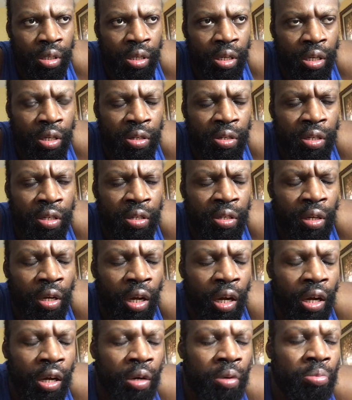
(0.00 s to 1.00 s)
This is
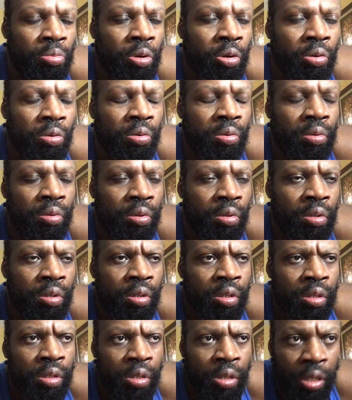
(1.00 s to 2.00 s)
Larmo.
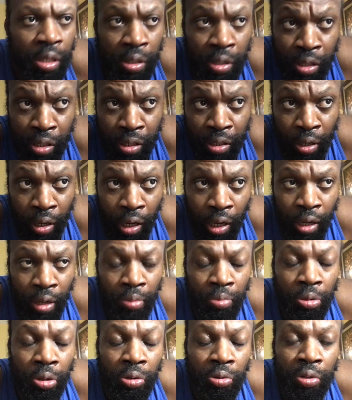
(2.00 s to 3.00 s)
This is
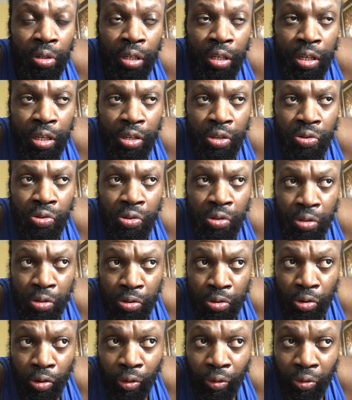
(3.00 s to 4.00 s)
Larmo, the King
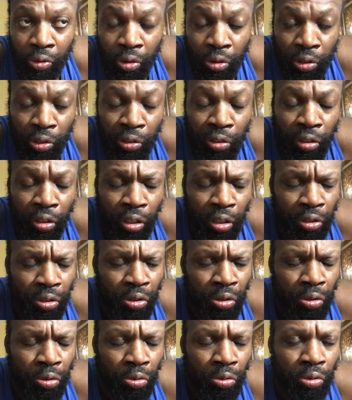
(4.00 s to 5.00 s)
CEO of Crosskick
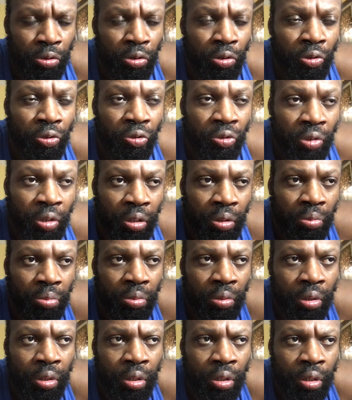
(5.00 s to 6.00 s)
Studio
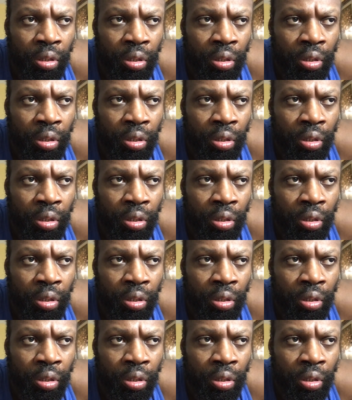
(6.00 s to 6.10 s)
Films.